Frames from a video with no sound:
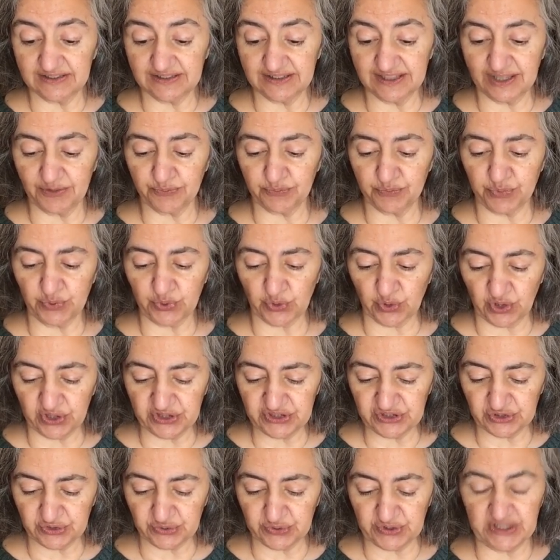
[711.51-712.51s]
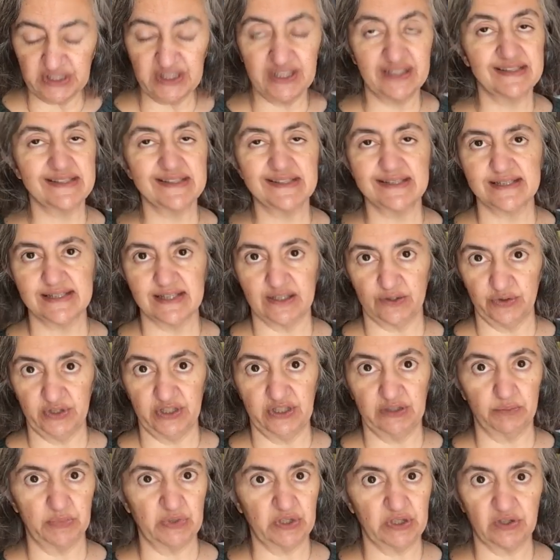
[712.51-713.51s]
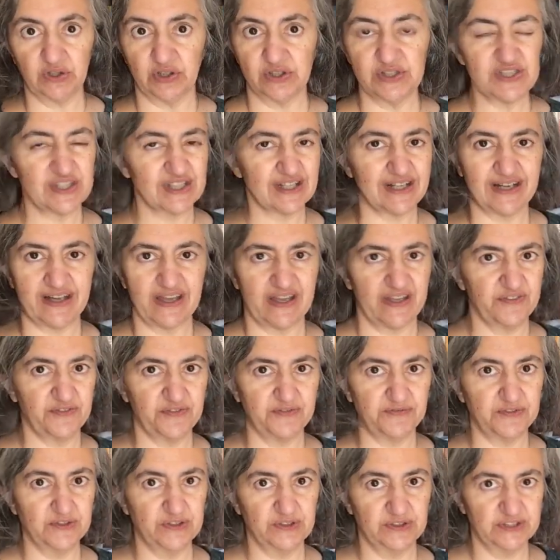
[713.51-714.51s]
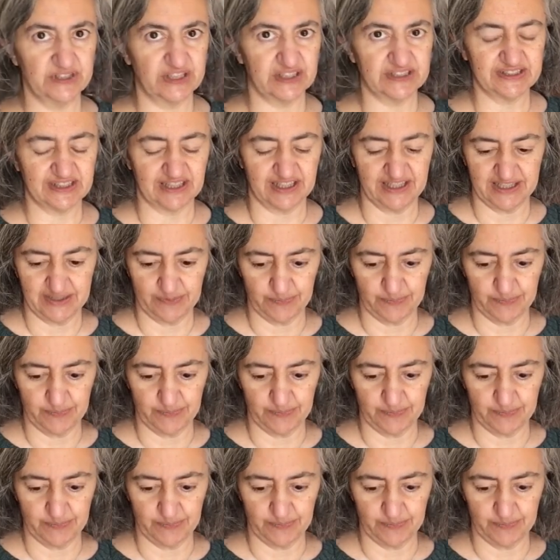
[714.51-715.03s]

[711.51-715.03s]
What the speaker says: embroidery and sewing, because I feel that I